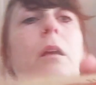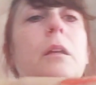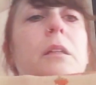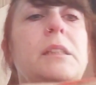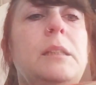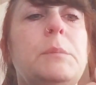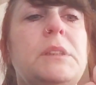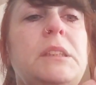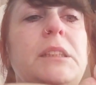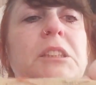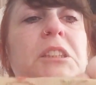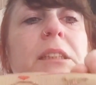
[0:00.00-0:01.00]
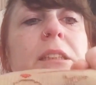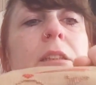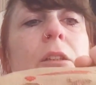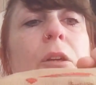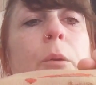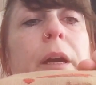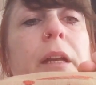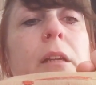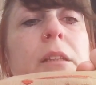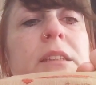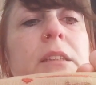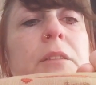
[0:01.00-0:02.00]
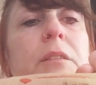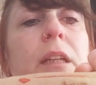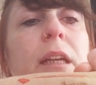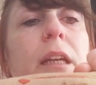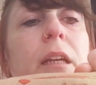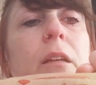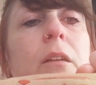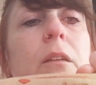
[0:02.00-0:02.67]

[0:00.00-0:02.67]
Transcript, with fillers: you see my stitches look quite nice don't they